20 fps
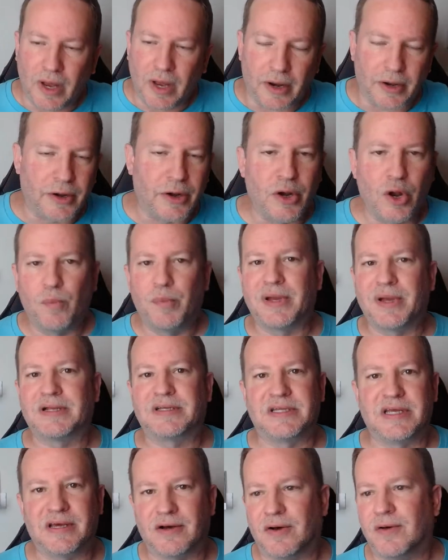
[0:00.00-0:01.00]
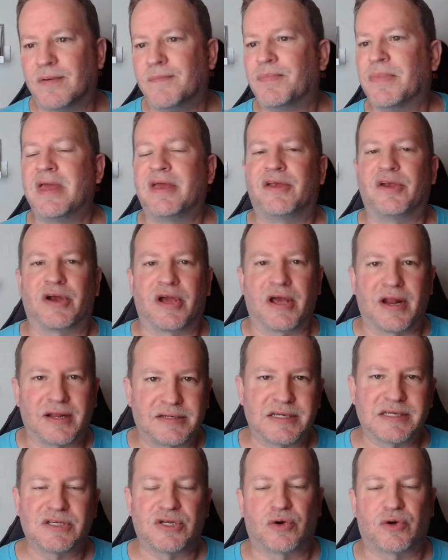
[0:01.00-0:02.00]
No big deal. You're going to
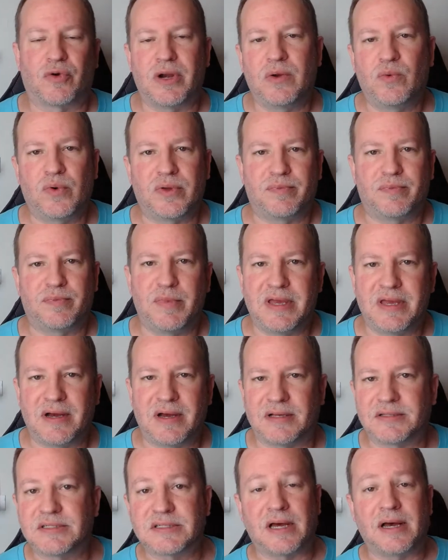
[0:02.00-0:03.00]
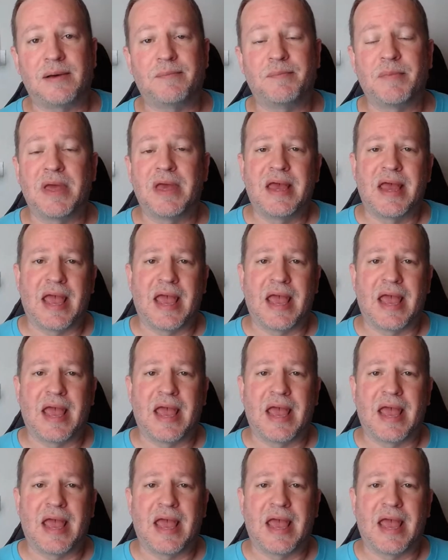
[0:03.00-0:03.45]
disagree with me on some,